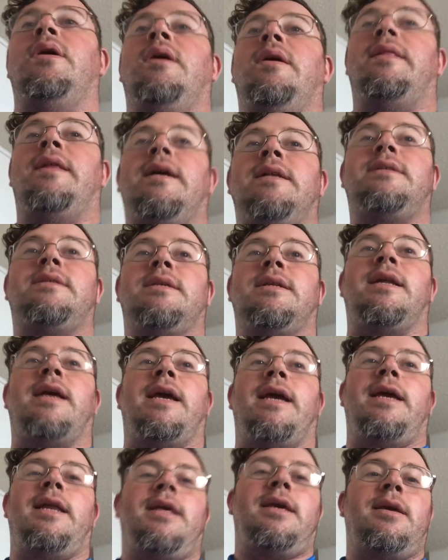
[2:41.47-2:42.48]
that's an
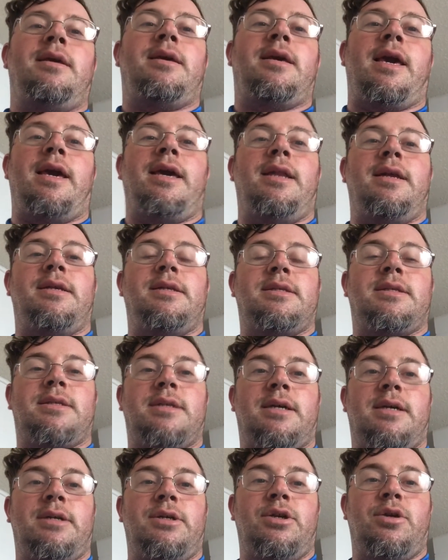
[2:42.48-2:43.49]
80 cadence
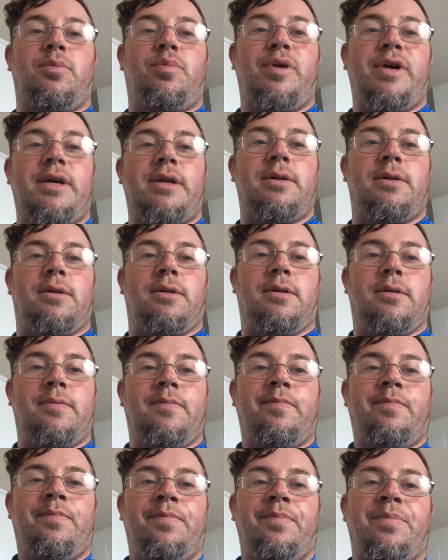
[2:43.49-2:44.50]
on your pedal.
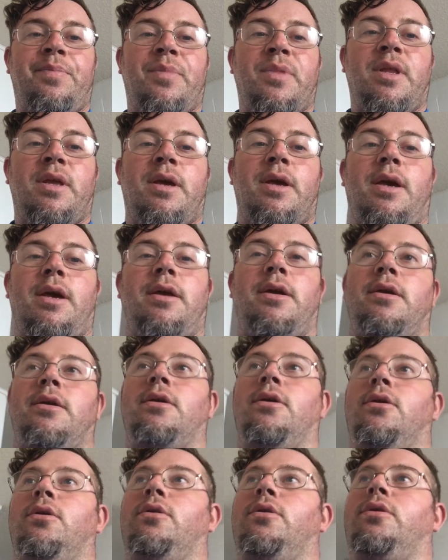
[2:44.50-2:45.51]
And
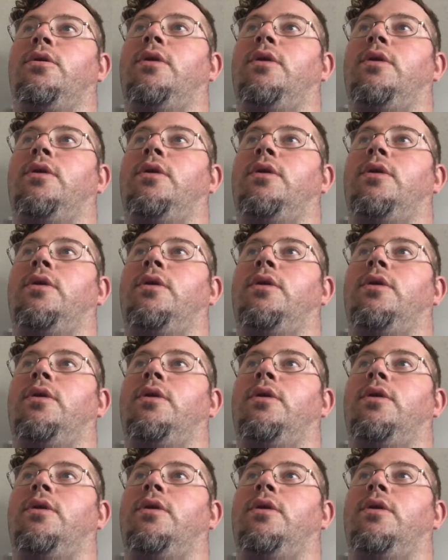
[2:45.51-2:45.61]
you